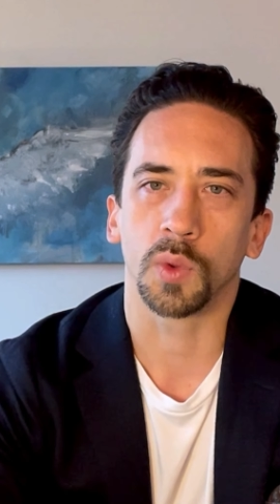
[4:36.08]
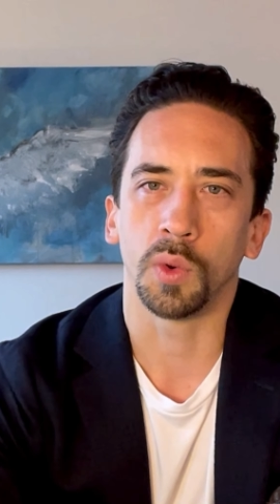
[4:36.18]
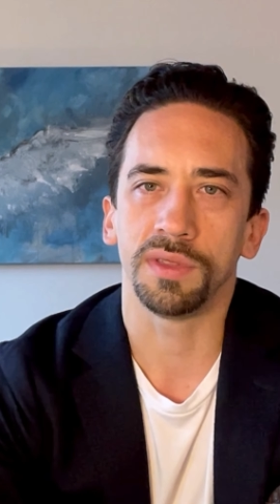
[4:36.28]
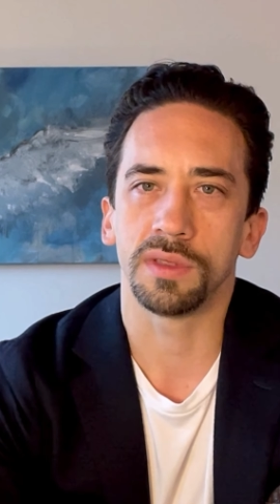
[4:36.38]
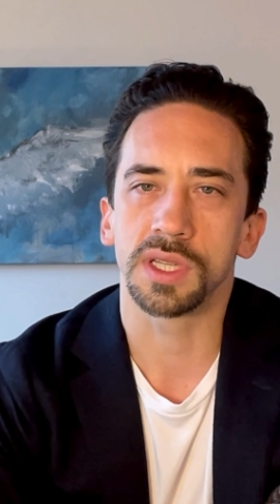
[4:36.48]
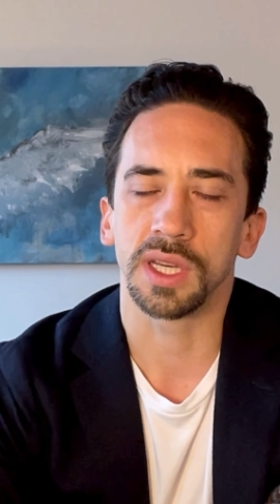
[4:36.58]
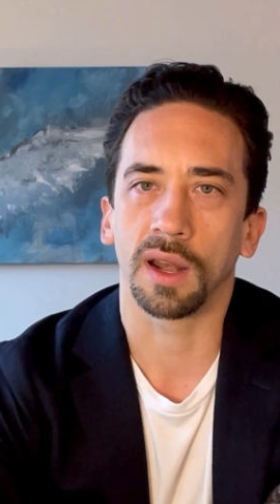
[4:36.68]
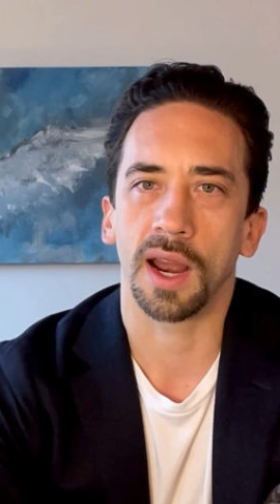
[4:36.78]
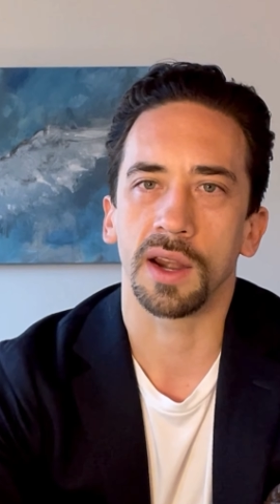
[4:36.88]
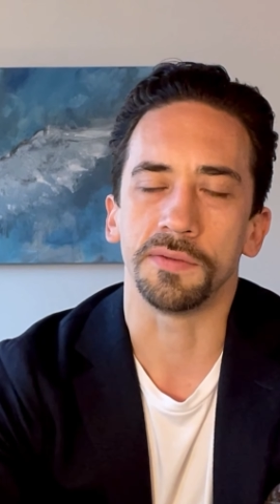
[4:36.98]
with the
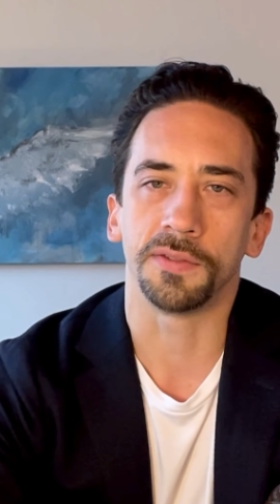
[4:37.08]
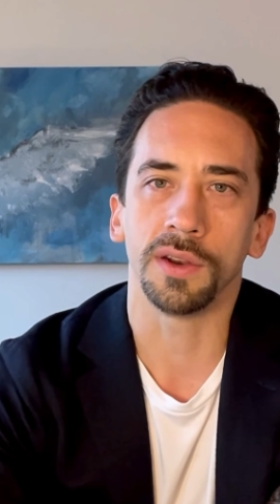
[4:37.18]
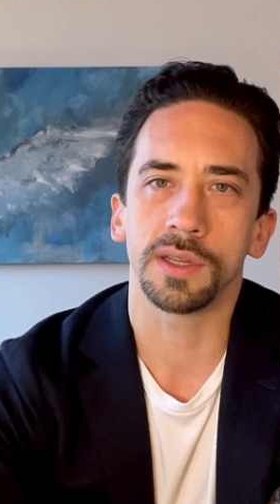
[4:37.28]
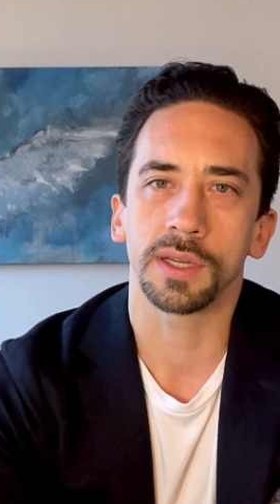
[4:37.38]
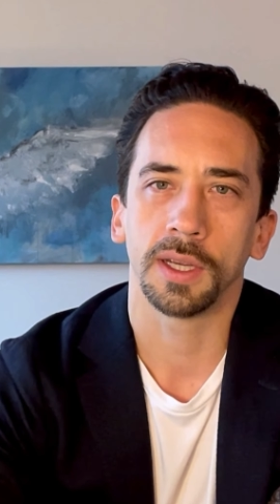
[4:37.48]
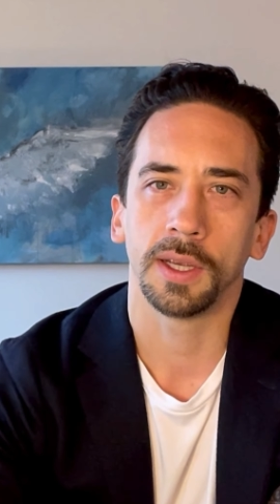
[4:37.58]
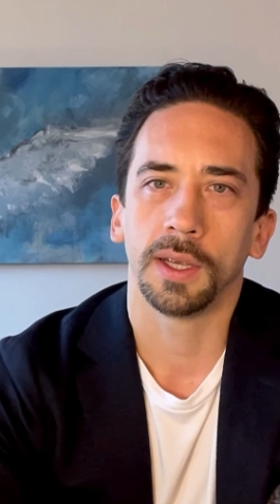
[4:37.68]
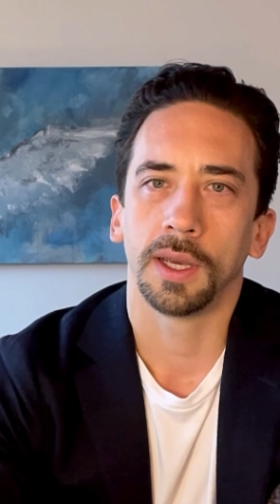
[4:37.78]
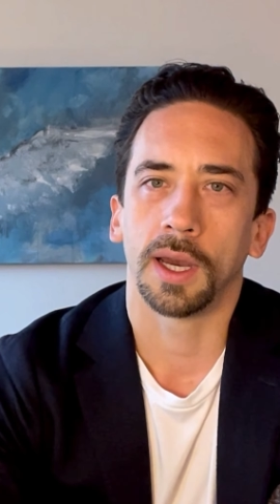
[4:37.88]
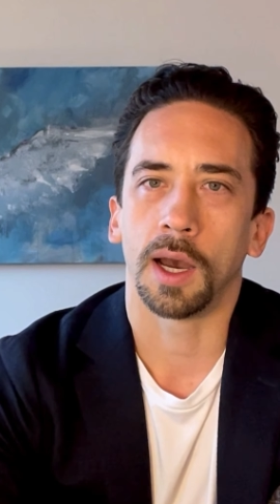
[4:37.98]
Singularity Fund
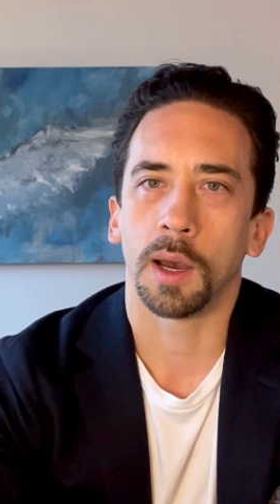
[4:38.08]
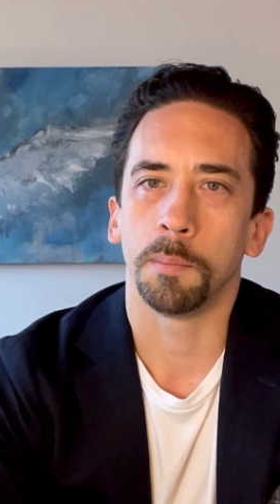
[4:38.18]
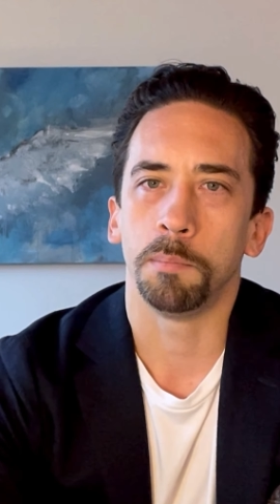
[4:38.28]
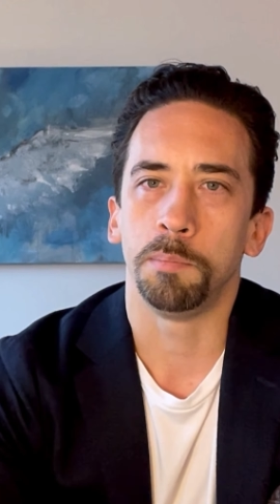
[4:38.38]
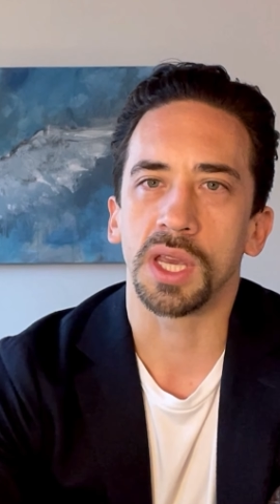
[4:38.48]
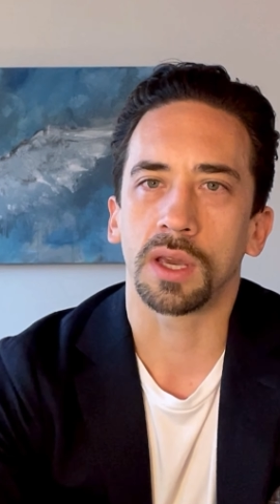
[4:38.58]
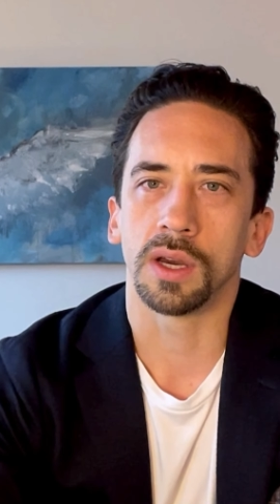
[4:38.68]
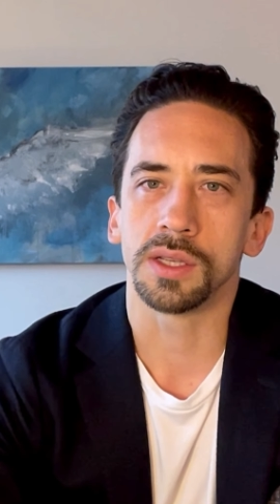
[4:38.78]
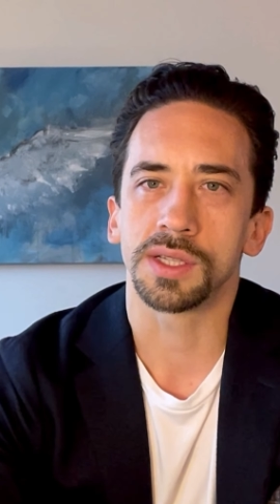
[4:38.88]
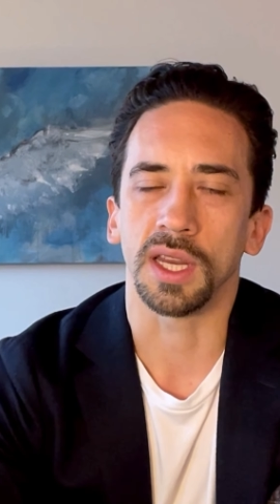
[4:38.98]

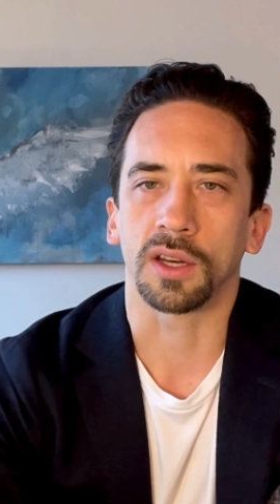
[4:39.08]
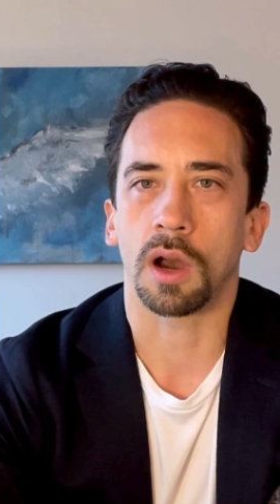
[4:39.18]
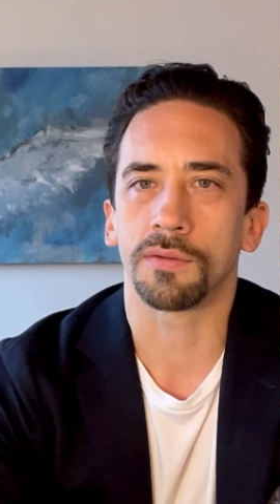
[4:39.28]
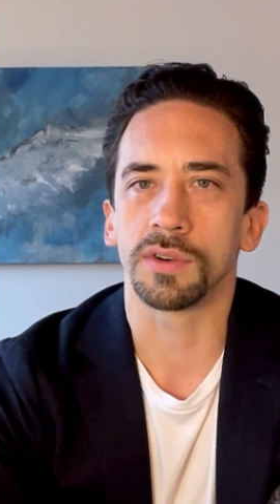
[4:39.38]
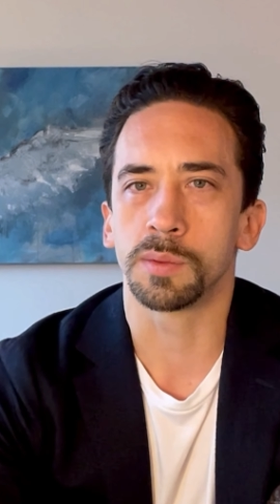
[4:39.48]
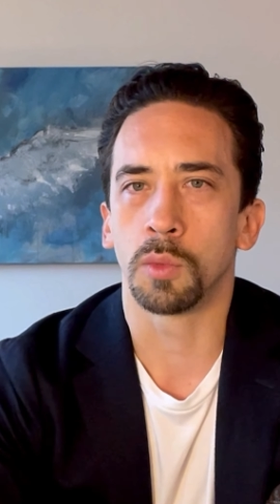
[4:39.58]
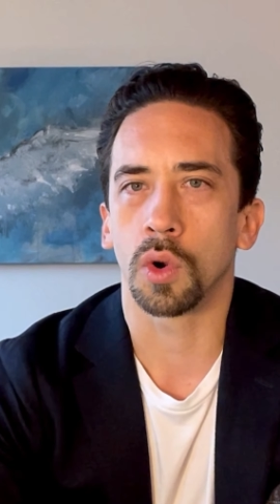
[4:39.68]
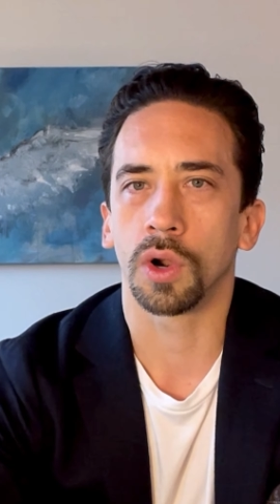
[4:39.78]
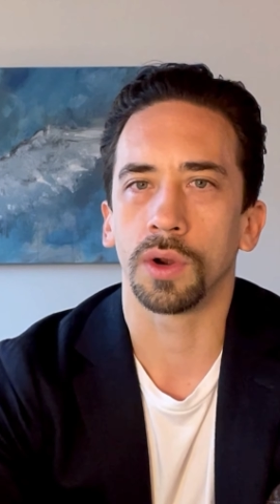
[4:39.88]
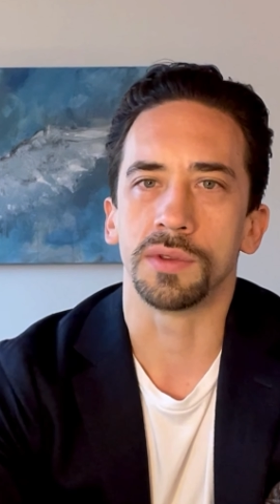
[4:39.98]
because it covers
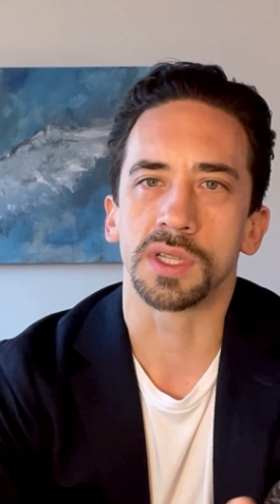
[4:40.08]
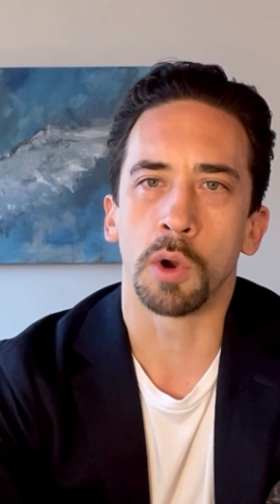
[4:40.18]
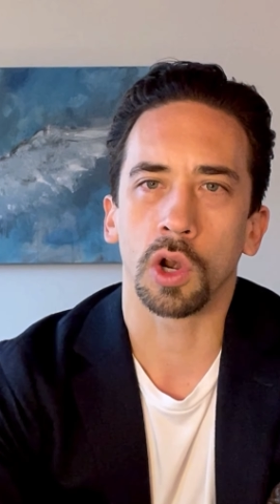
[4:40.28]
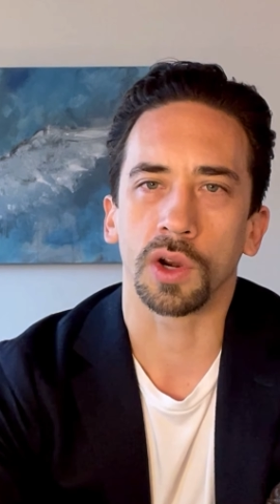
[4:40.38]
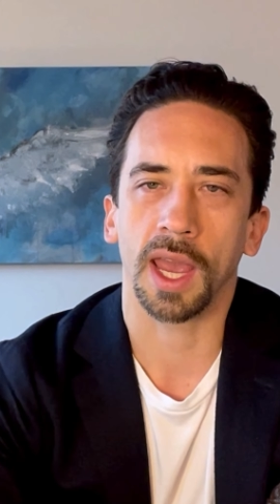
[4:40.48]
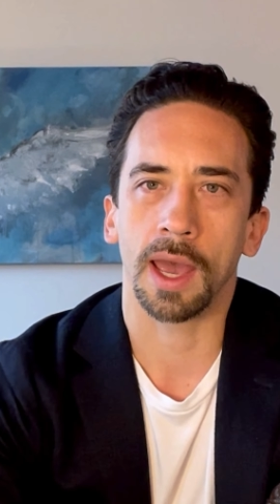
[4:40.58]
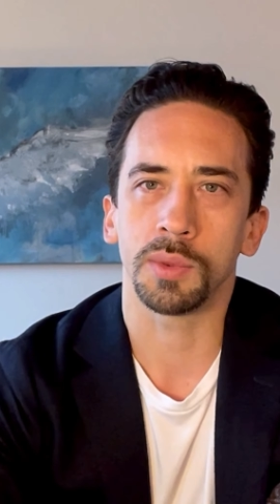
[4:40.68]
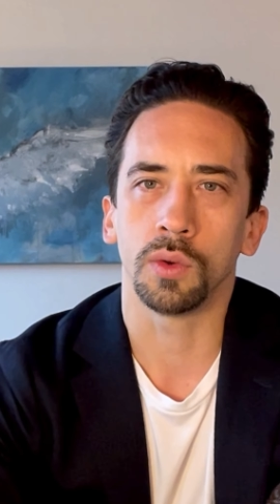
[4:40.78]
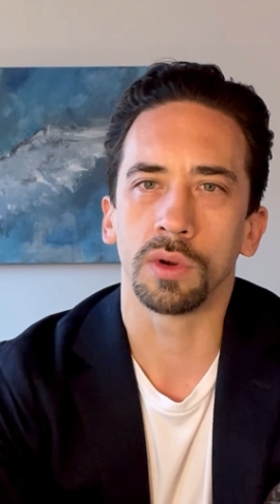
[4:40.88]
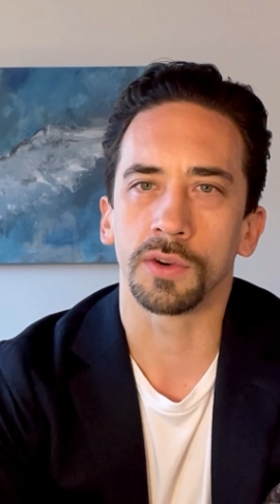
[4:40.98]
more the smaller
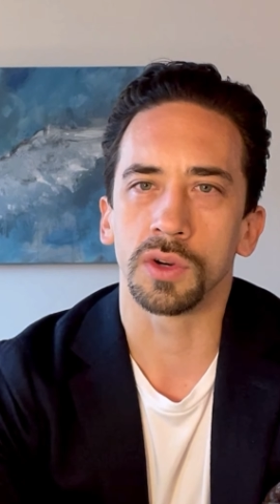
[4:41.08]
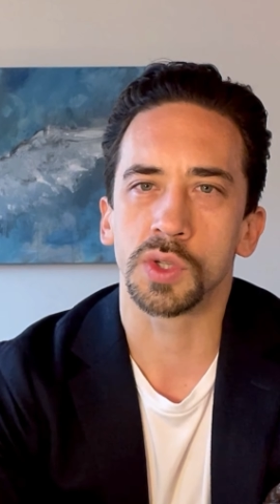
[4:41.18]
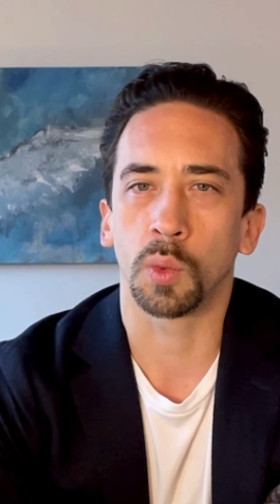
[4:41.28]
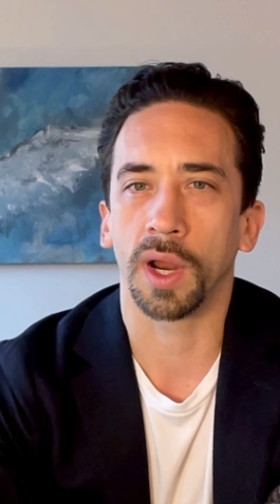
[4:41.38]
cap universe,